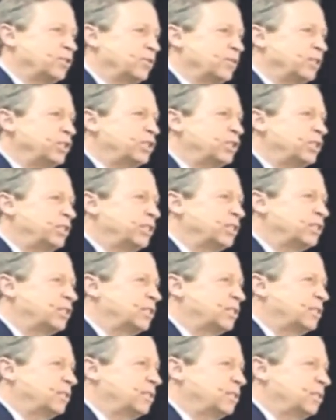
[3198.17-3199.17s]
And so these
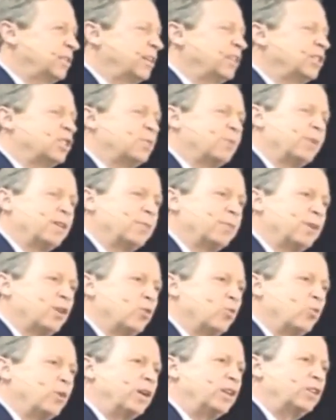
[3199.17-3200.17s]
kids tend to spend
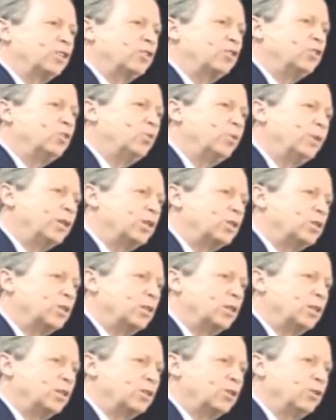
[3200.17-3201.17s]
about a week to 2
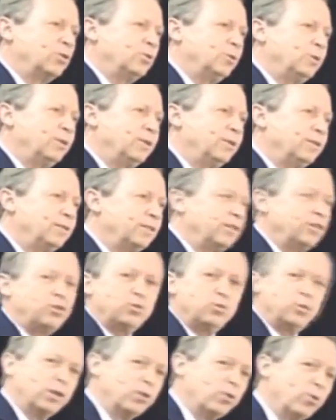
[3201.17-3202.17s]
weeks in the NICU.
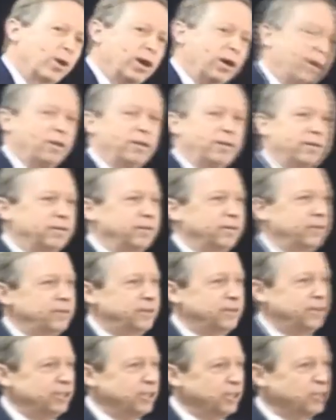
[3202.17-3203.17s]
They do really well.
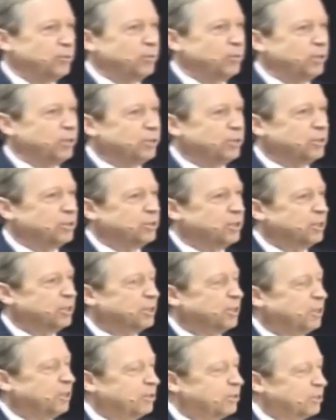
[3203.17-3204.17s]
They tend to get a really good
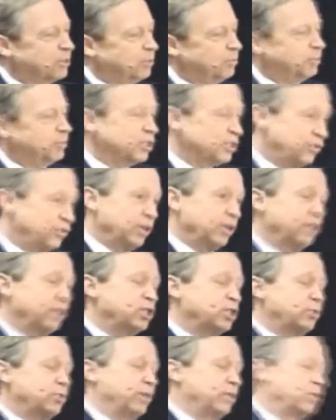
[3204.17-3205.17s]
clinical outcome, but it's
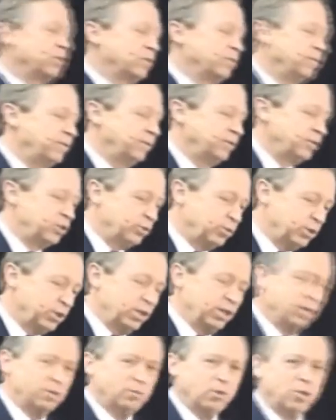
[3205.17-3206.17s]
fairly expensive, as we'll
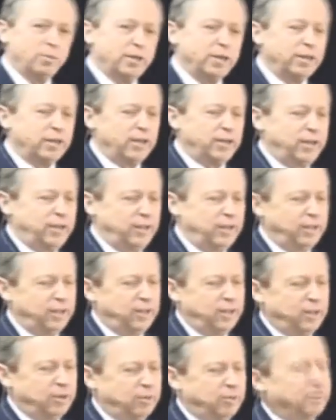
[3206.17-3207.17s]
see in a moment.
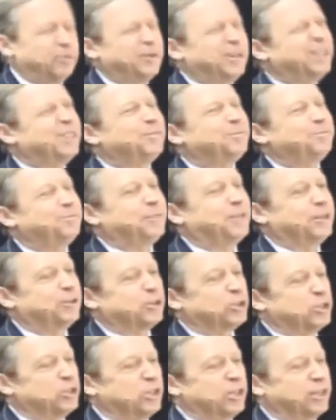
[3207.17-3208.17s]
Well,
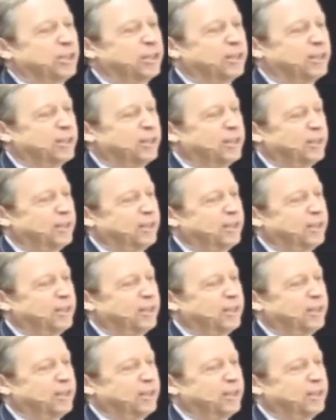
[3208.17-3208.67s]
how to say it?